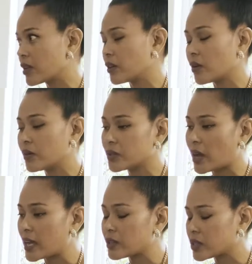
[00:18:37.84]
So yeah.
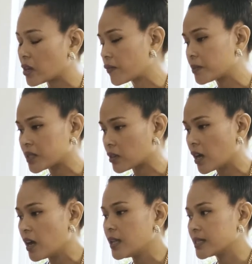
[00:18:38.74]
I had to start from
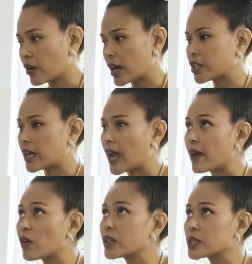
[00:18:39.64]
scratch, and I
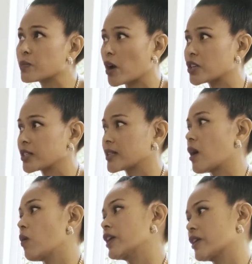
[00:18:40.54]
have all these projects
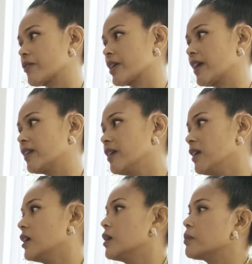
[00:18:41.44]
that I want to create.
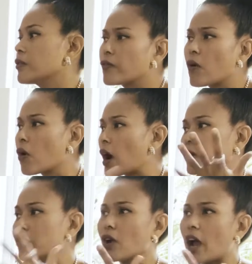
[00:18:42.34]
Yeah. Before
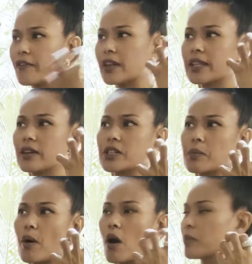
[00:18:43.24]
I don't know. I feel like there's a
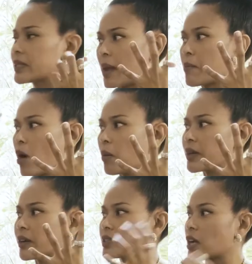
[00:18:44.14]
time bomb here, yeah.